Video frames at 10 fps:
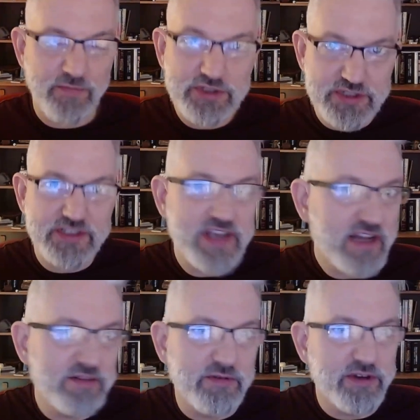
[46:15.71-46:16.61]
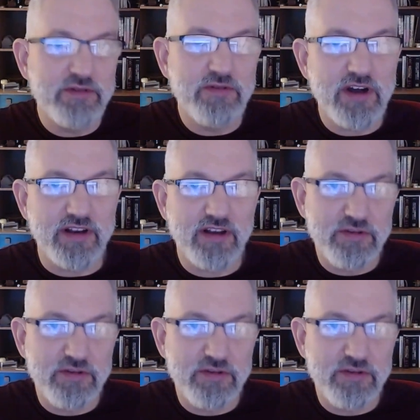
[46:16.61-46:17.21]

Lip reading: which is exactly what you want.